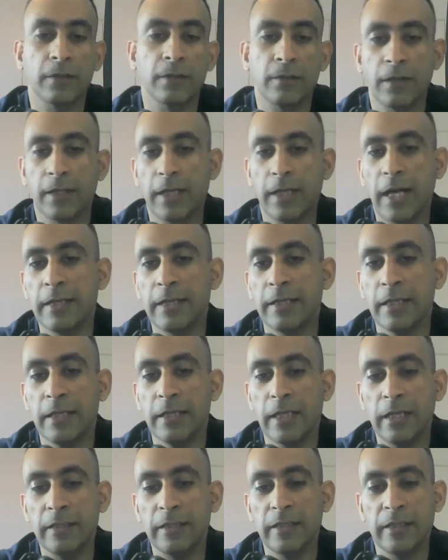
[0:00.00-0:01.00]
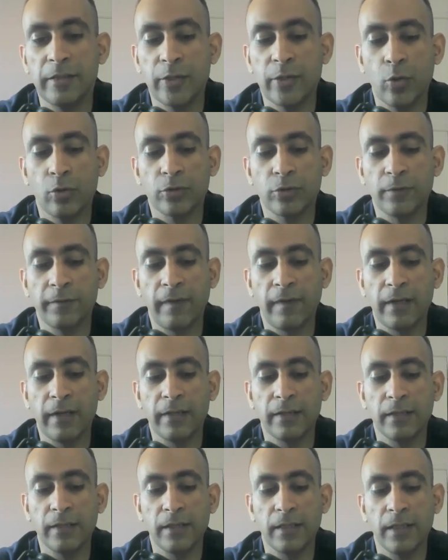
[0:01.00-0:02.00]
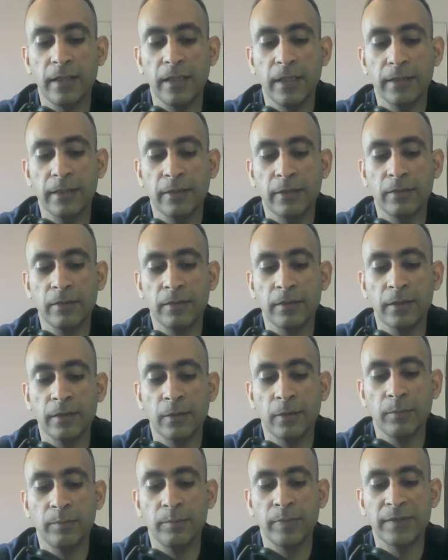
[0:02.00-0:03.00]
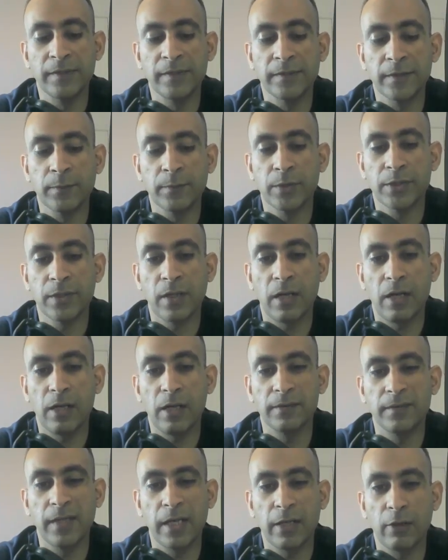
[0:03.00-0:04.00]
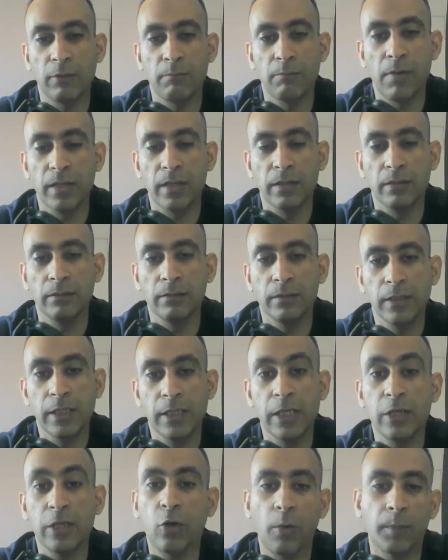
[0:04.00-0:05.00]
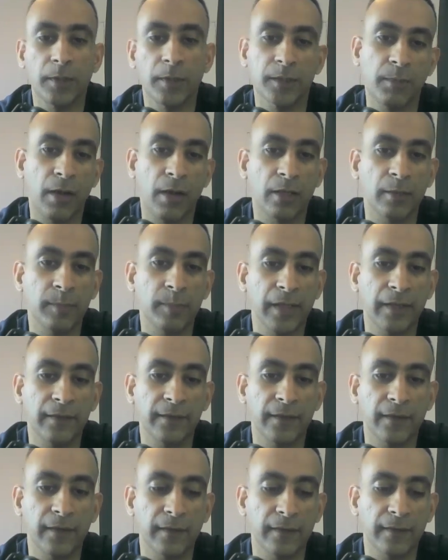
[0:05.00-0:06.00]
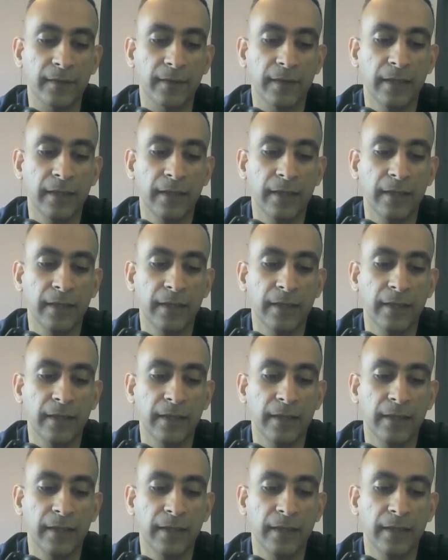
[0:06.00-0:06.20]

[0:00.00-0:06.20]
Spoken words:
got it. And you also fund businesses which are there on e-commerce marketplaces.